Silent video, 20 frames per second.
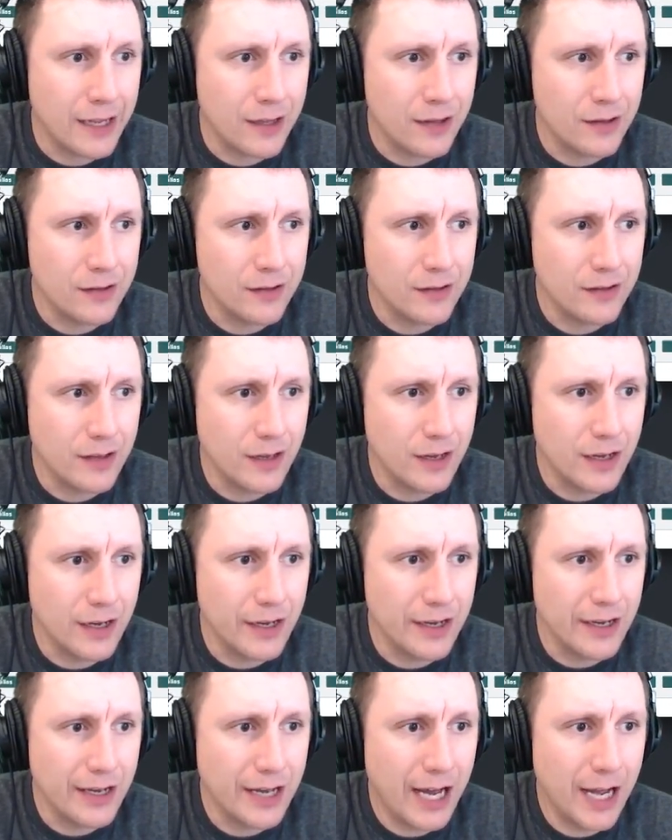And
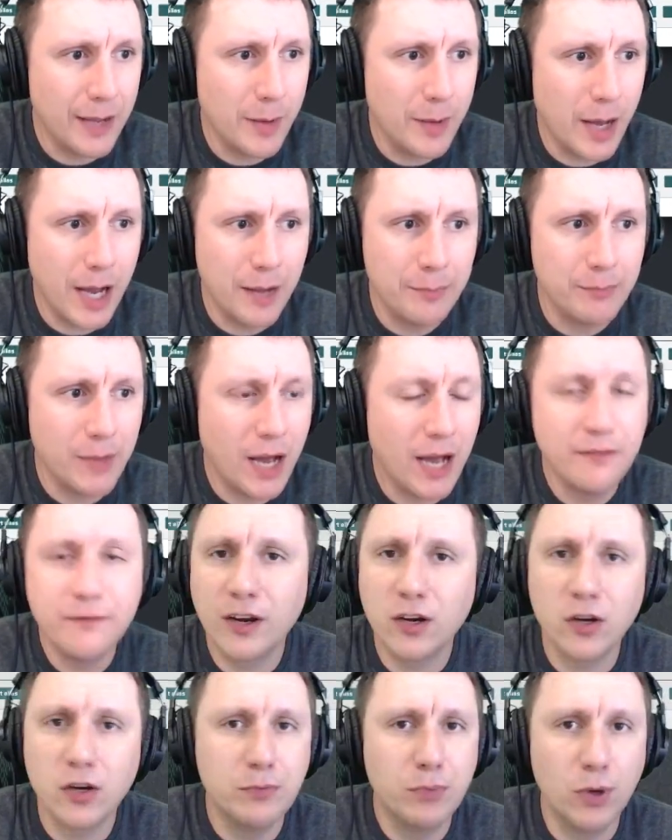
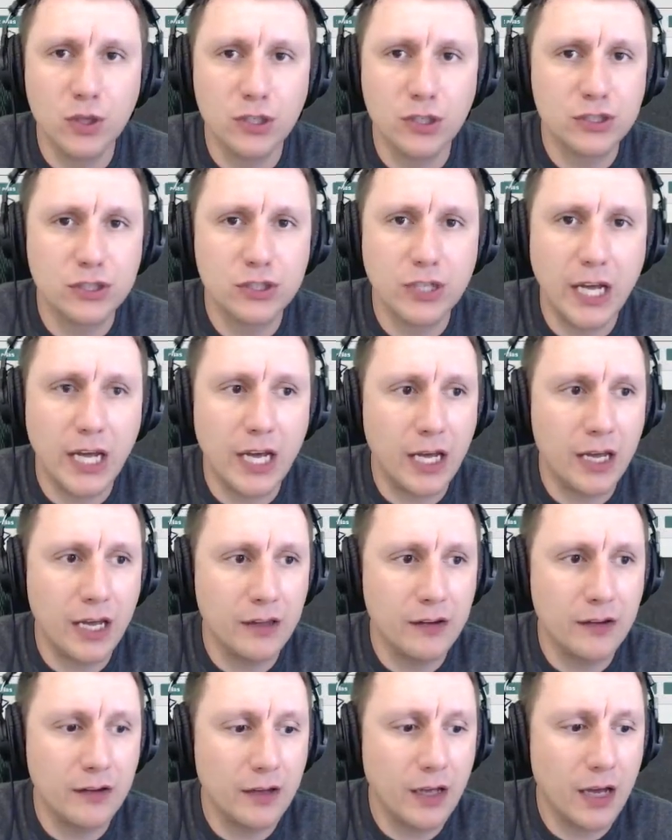I'm very bullish,
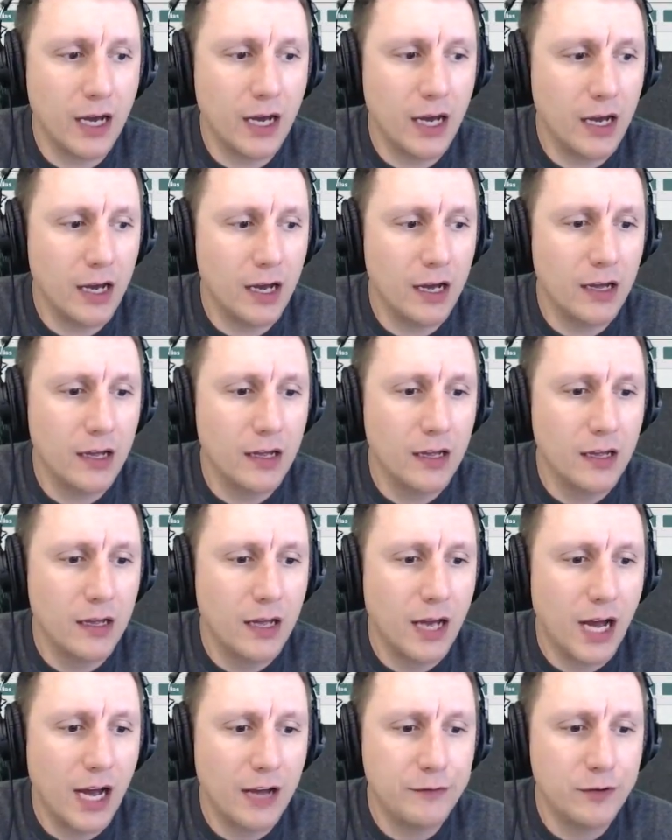and
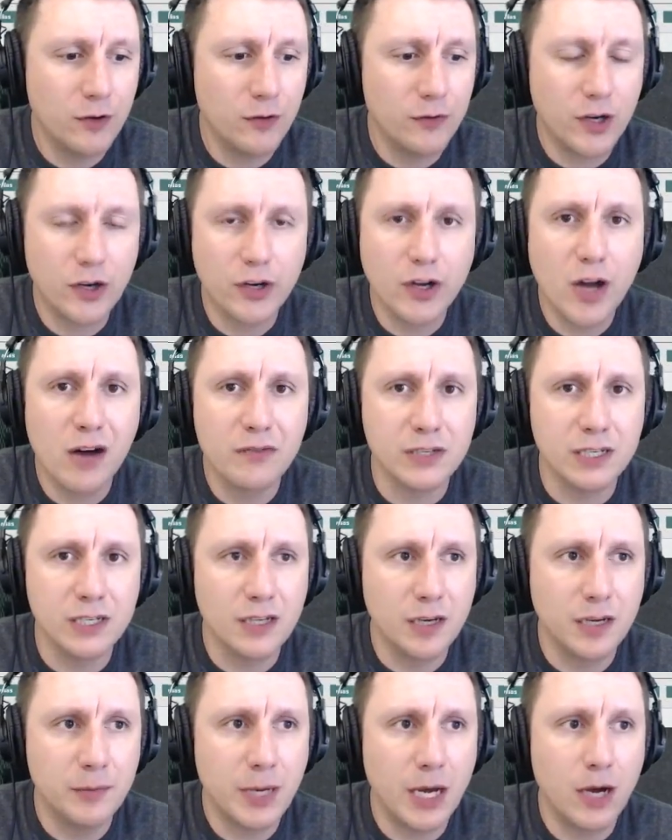I feel very
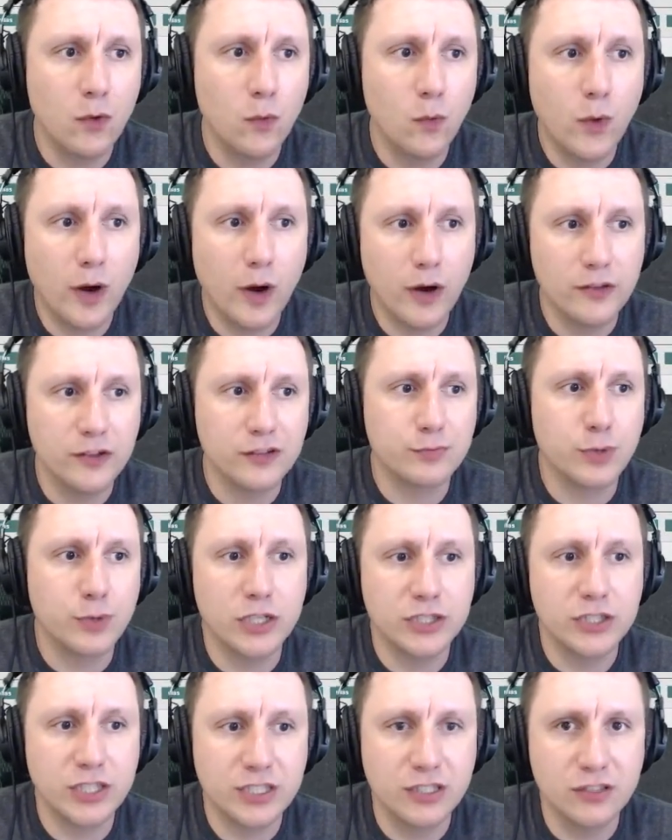confident about where this
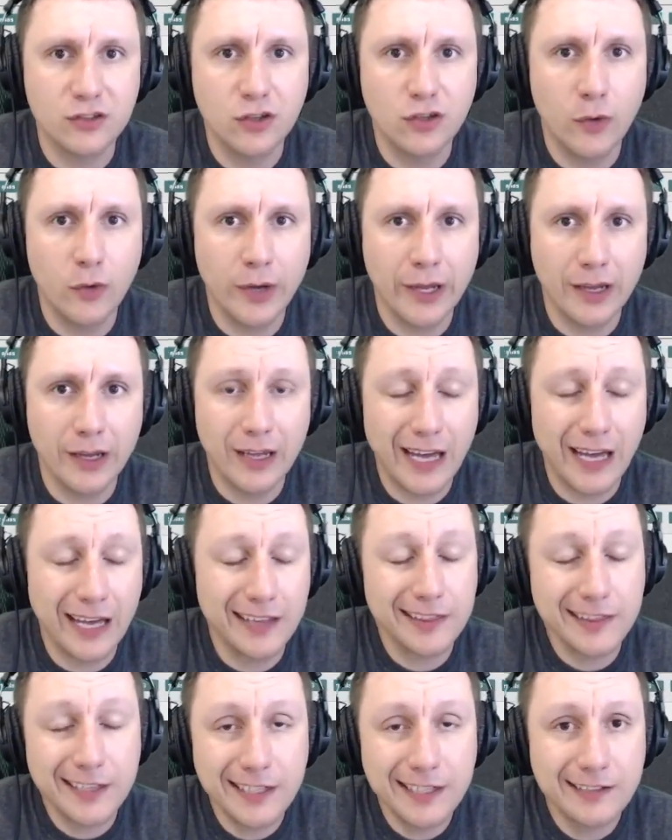project is going,
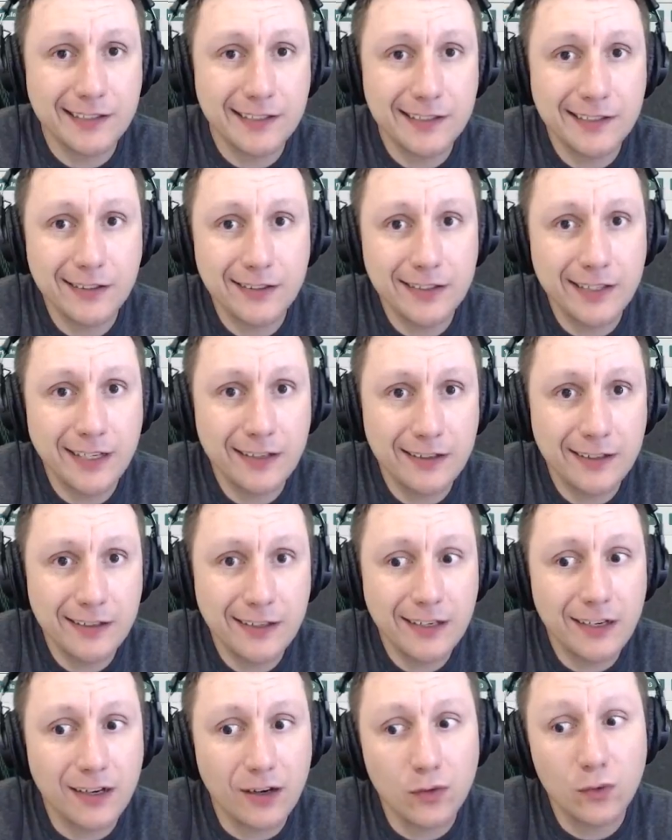at least until the end of
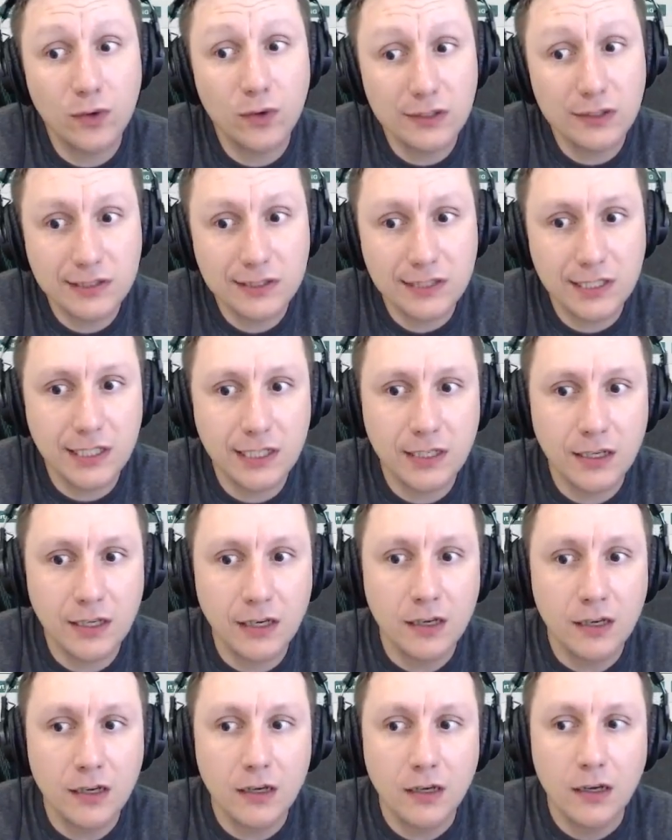the year. We'll
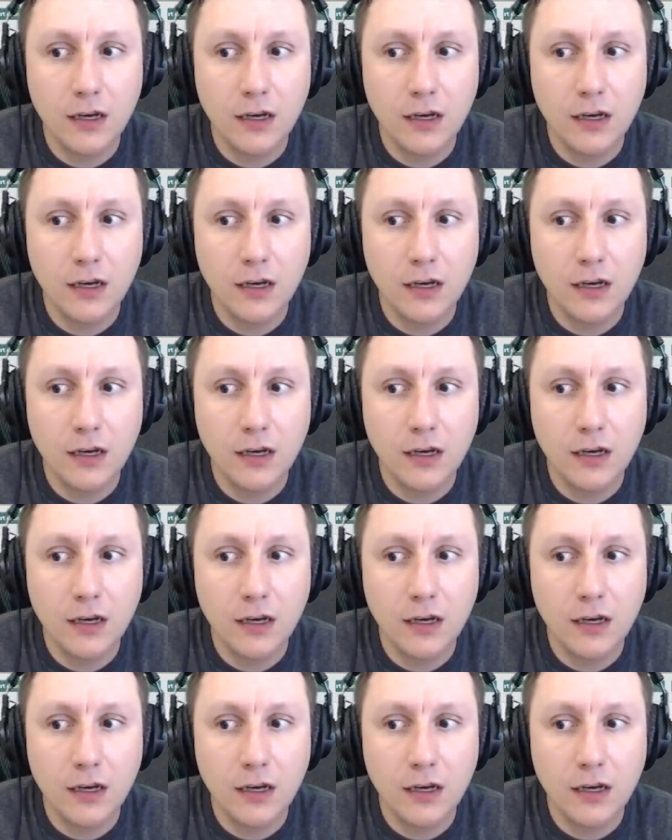see.